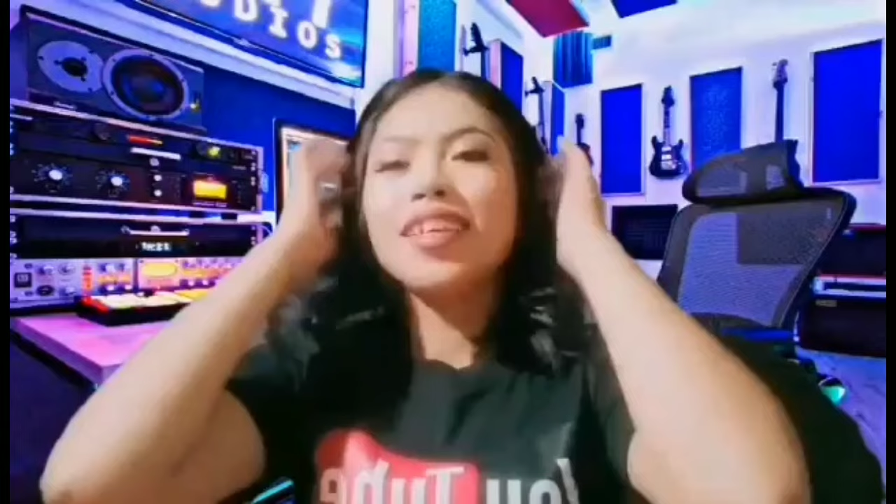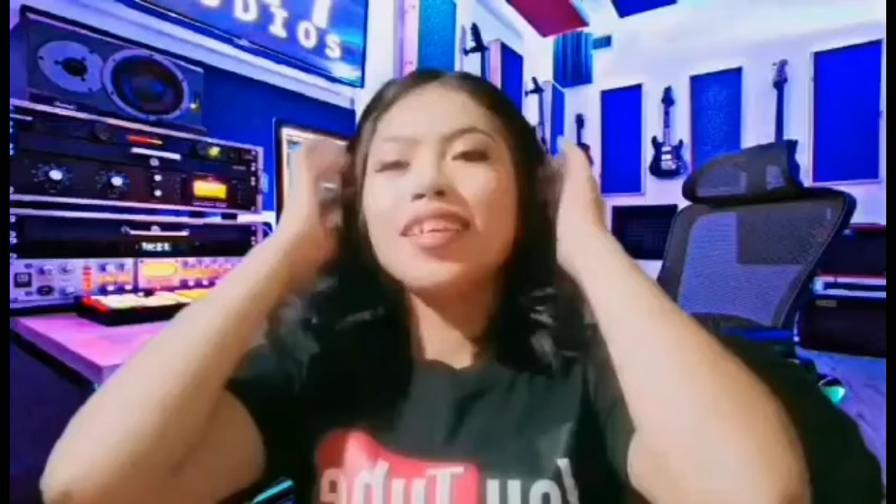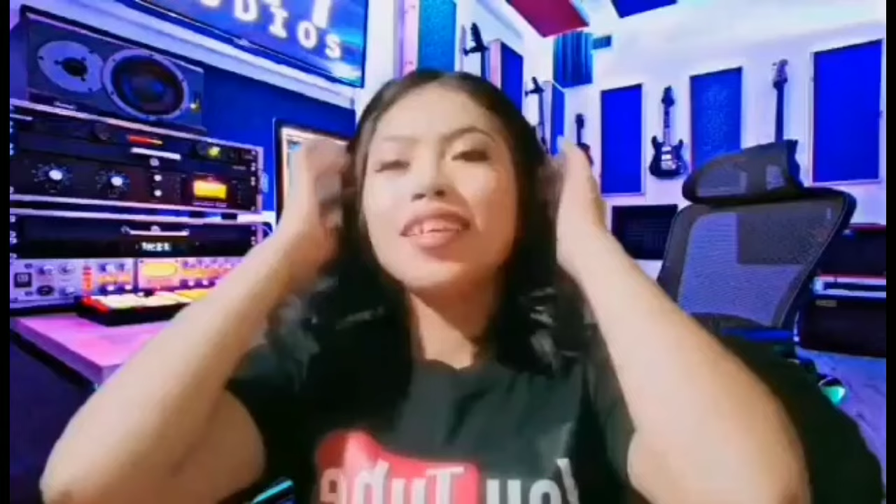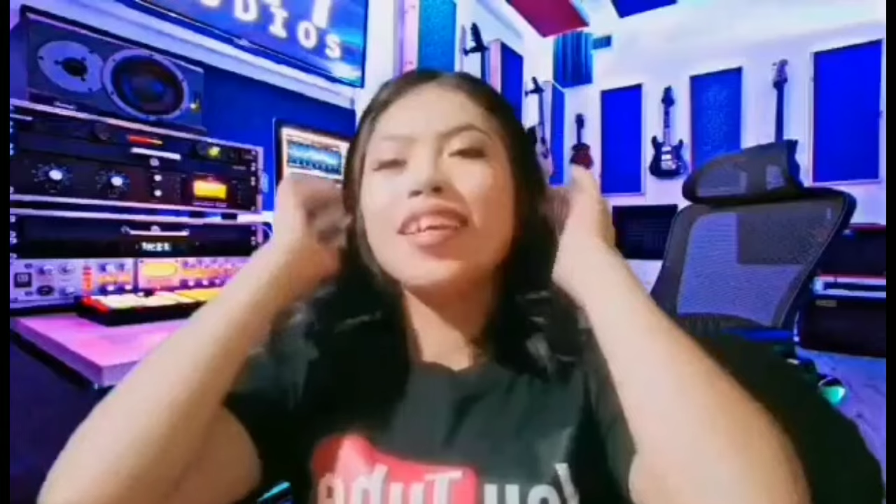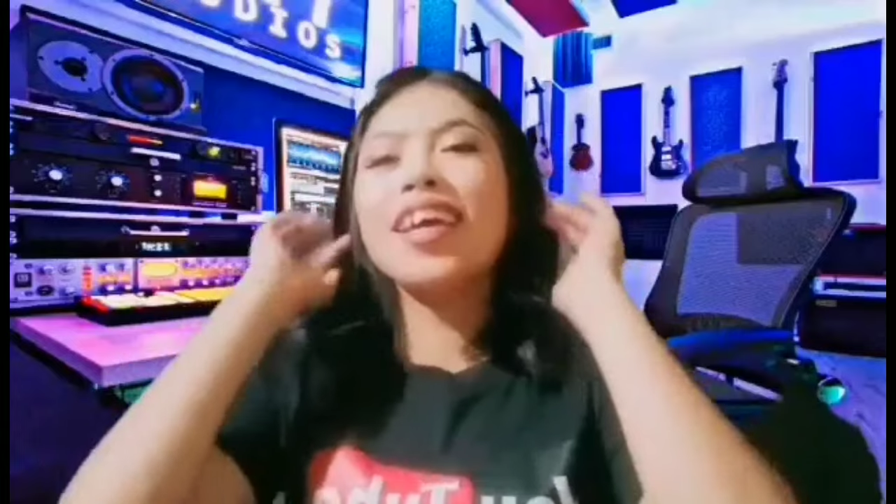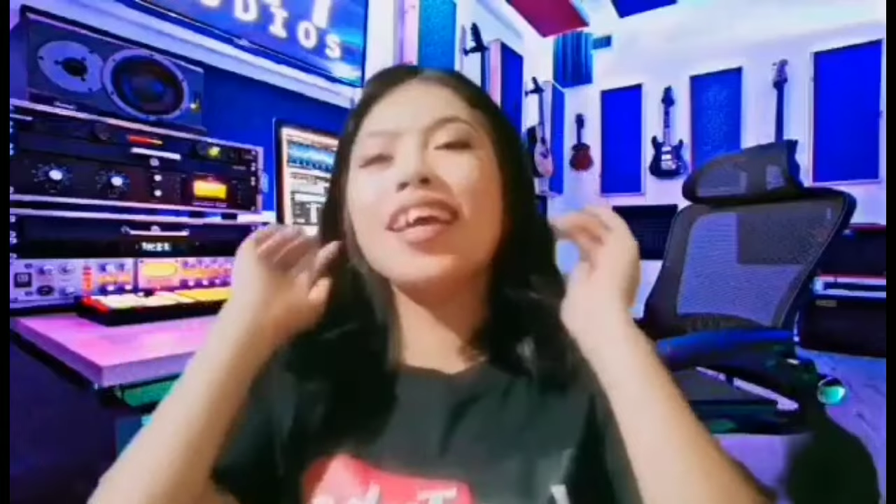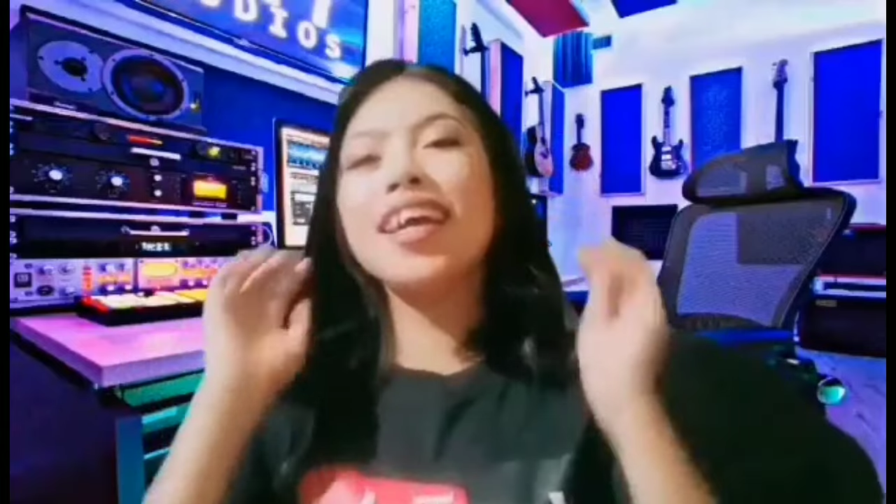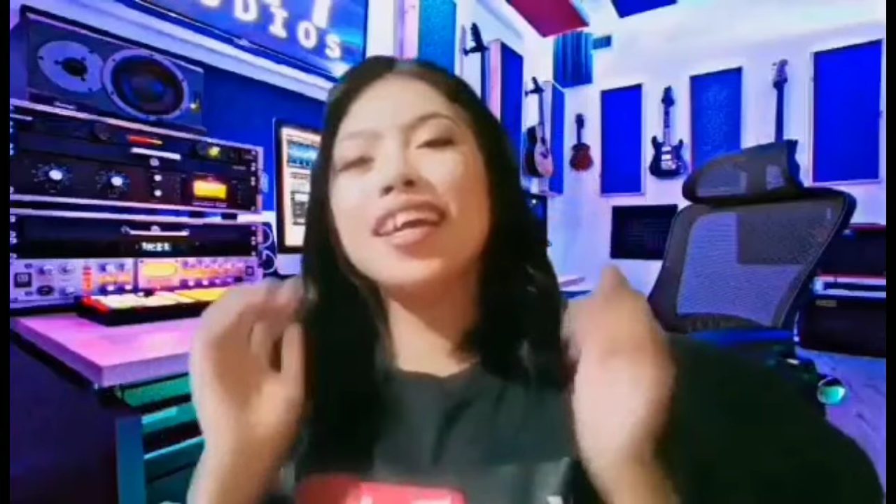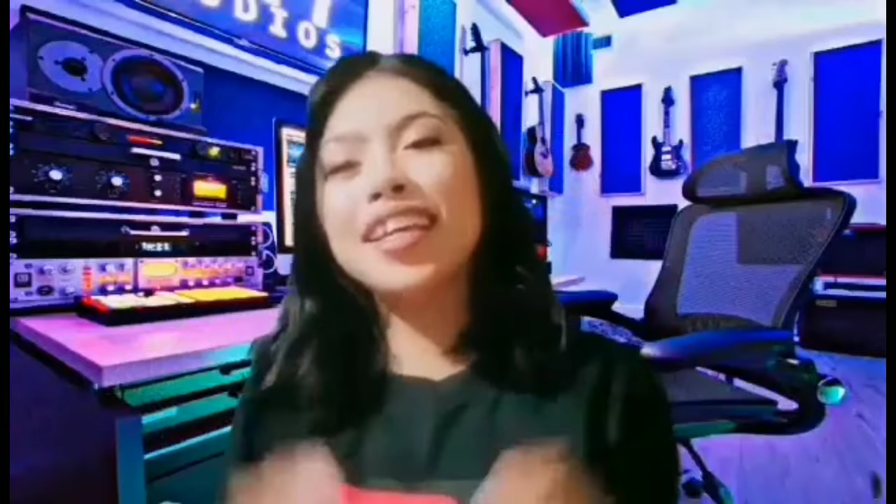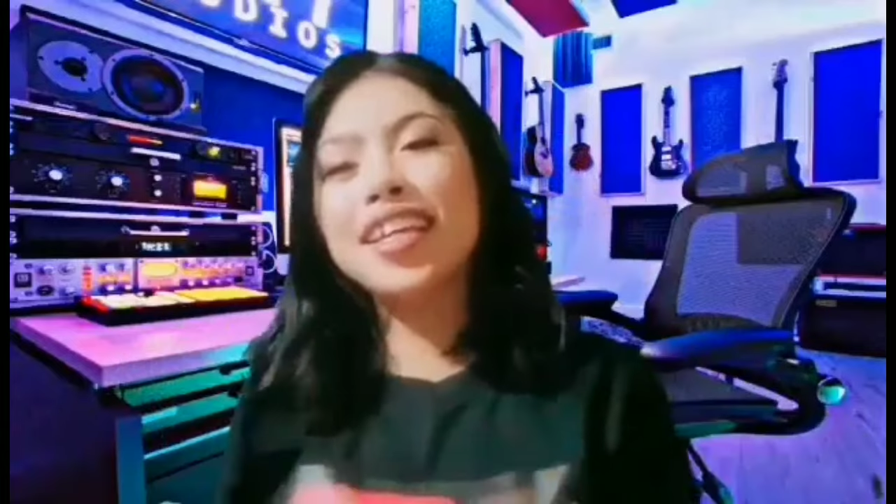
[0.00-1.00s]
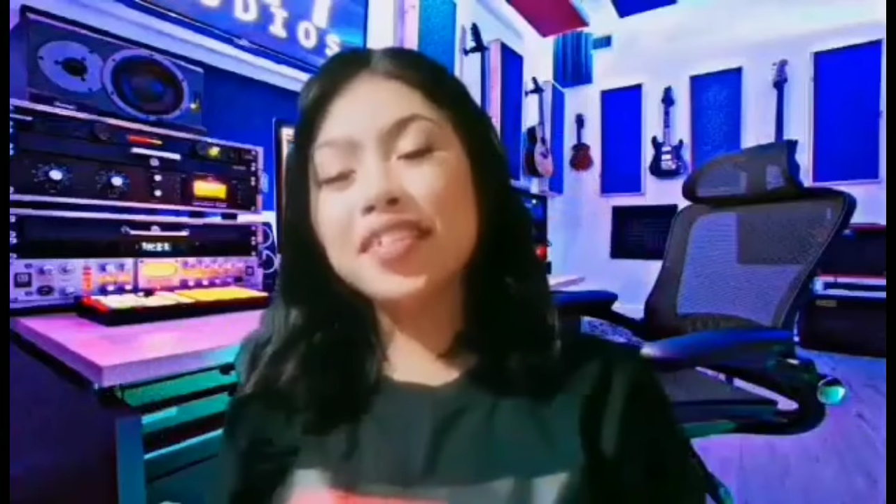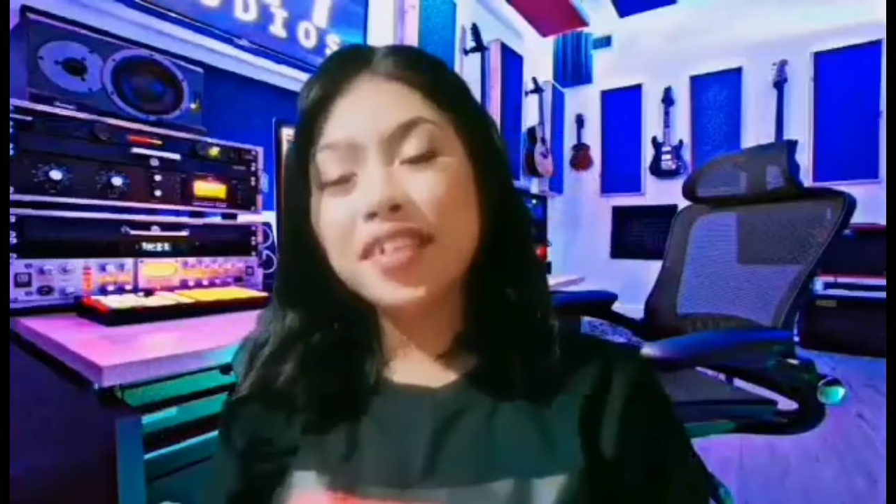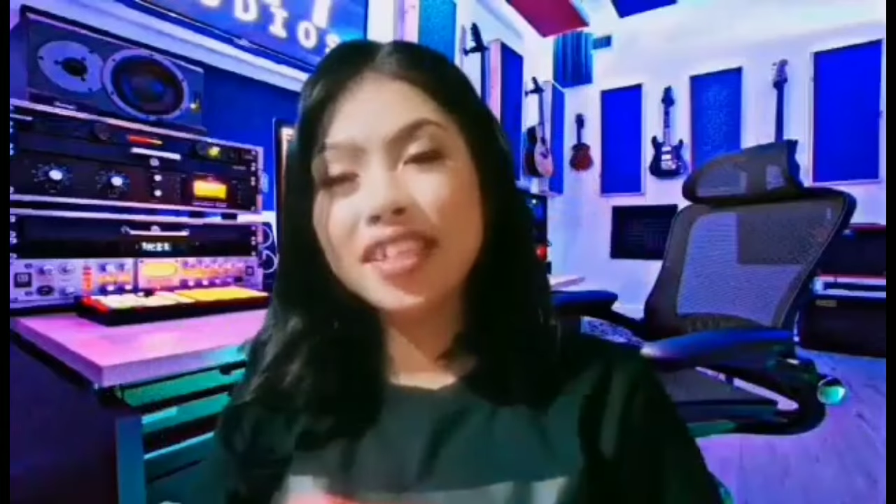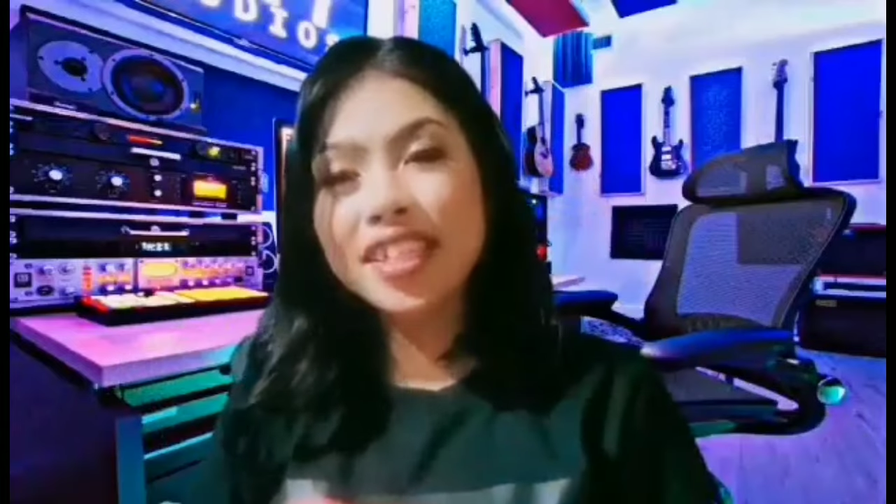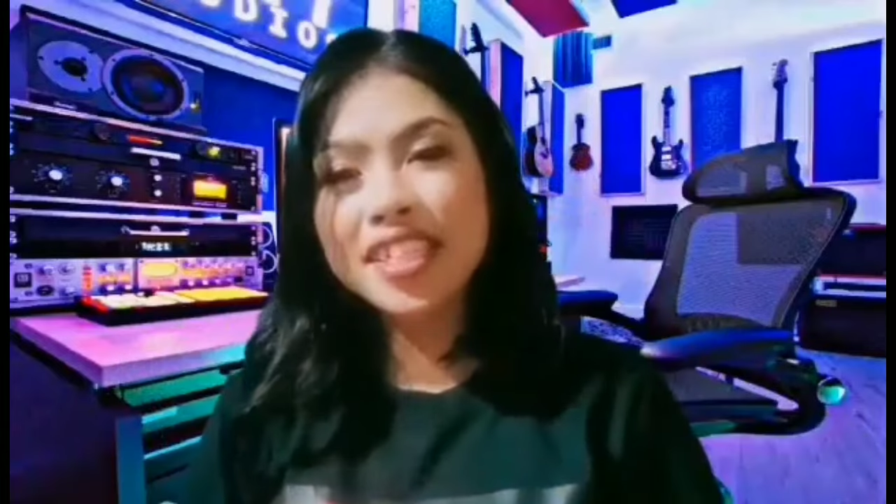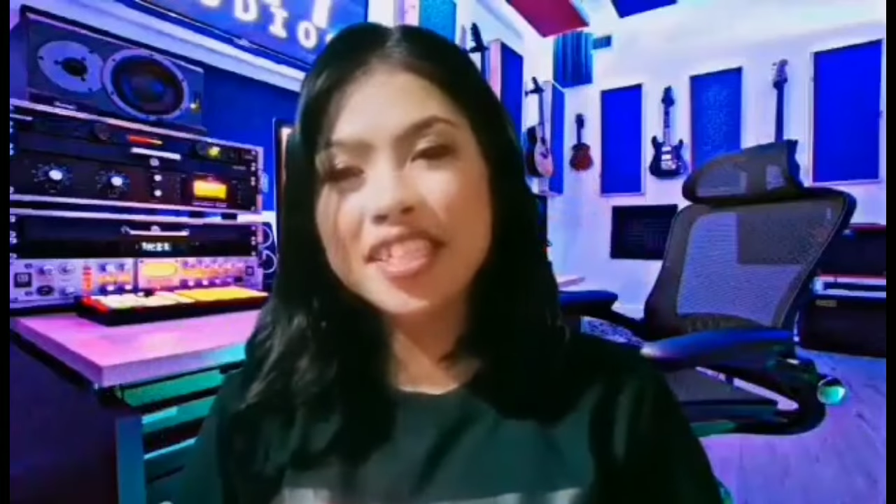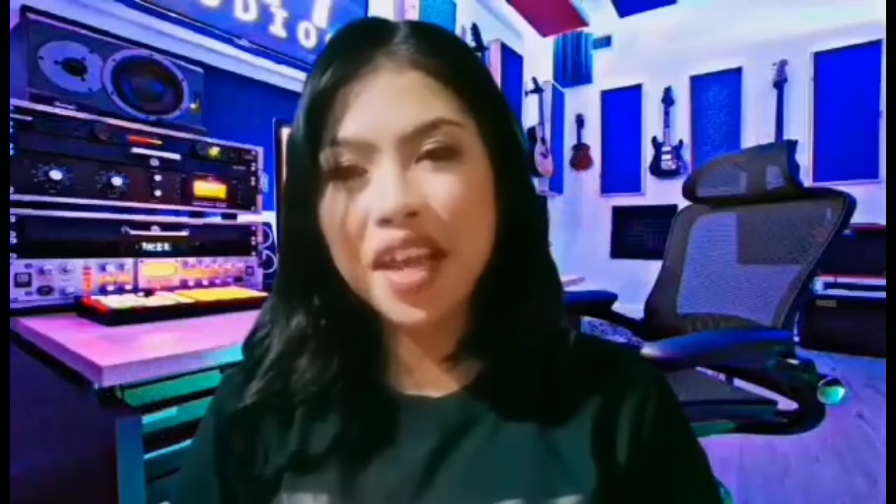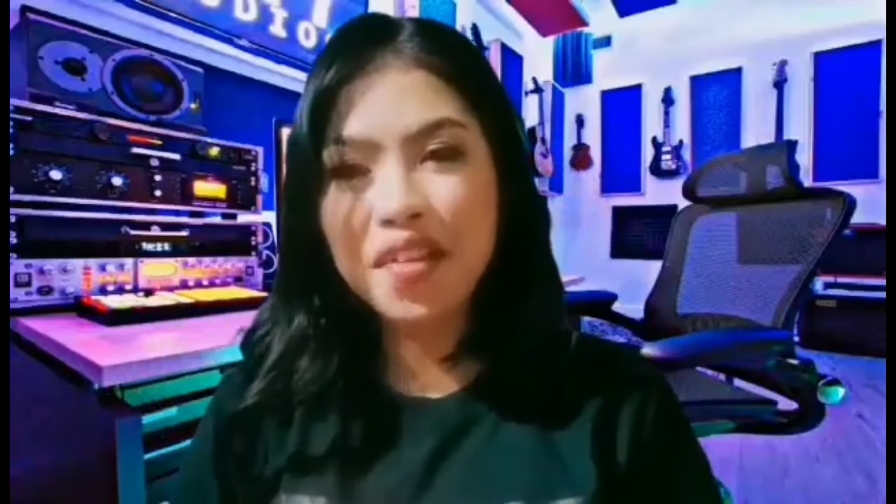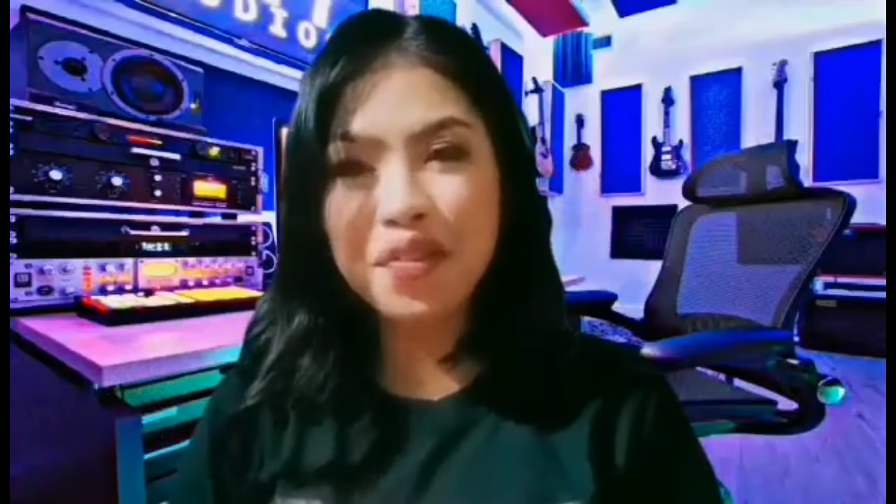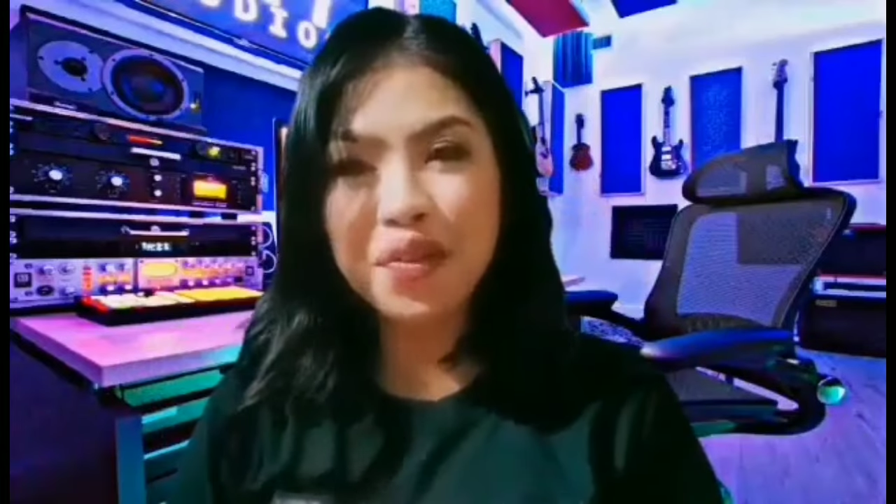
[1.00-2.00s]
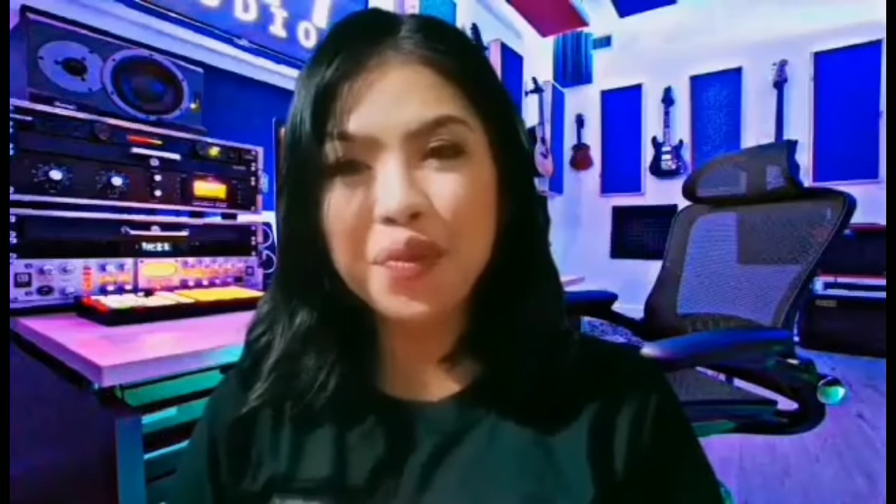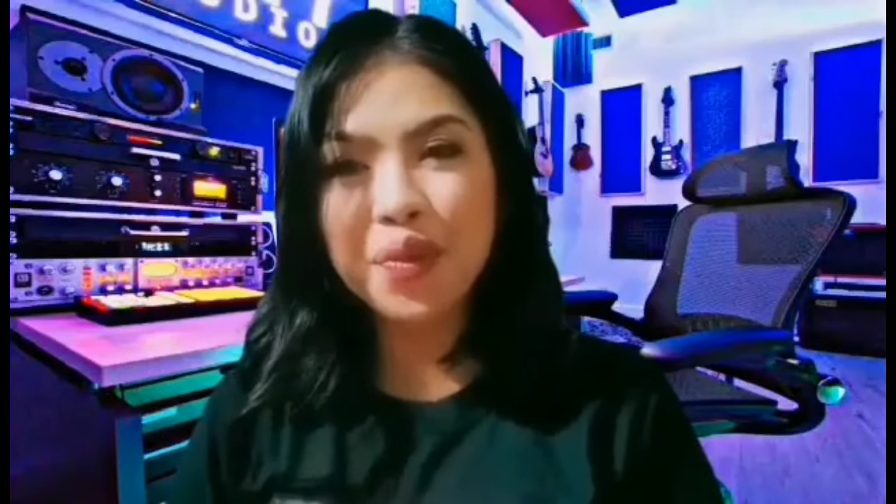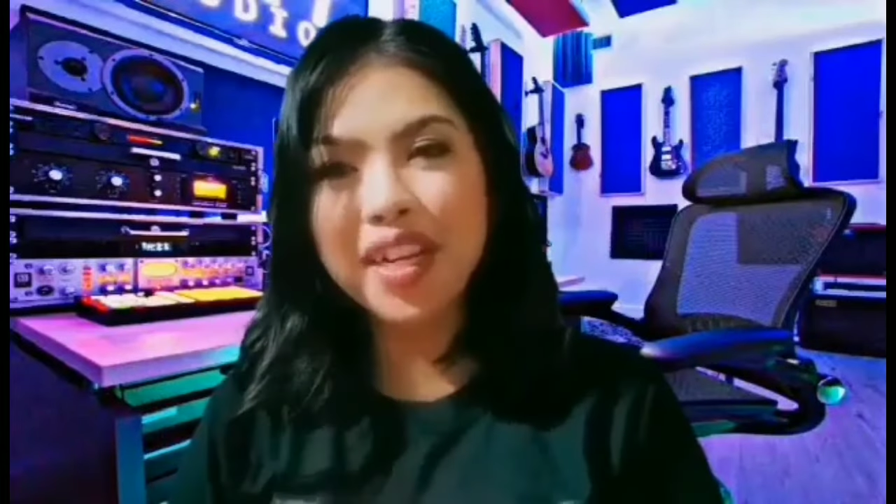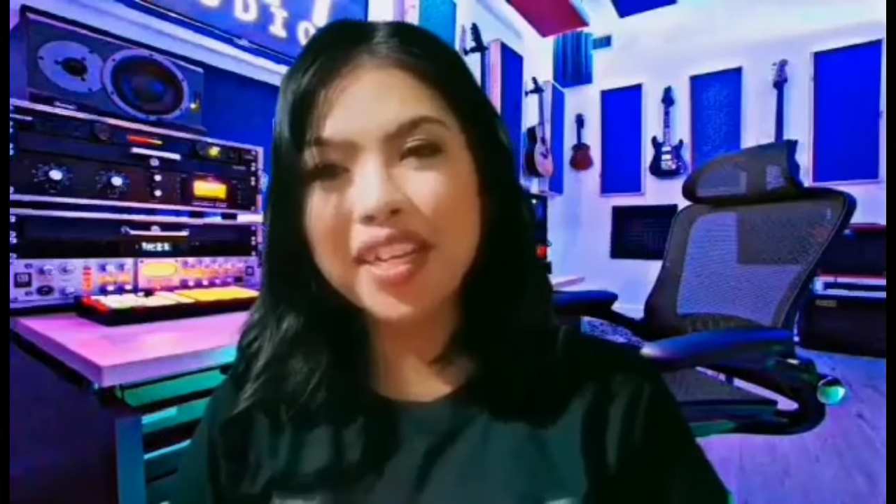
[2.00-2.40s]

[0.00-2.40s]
Hi, greetings everyone.